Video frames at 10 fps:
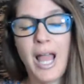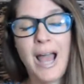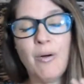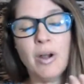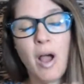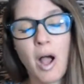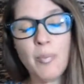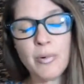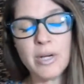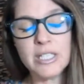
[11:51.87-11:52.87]
How it
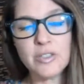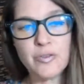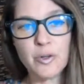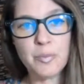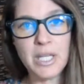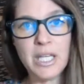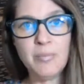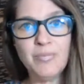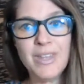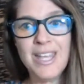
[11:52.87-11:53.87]
operates for
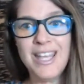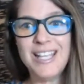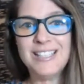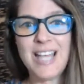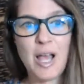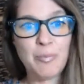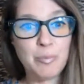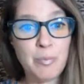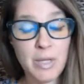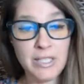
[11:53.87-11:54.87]
me is
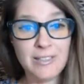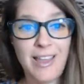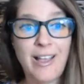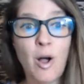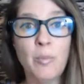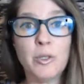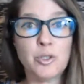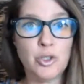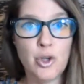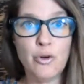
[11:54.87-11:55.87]
like
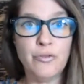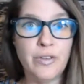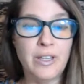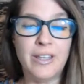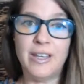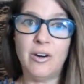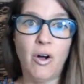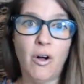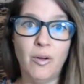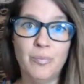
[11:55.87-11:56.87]
almost no feeling at
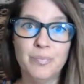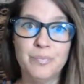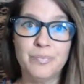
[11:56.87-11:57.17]
all.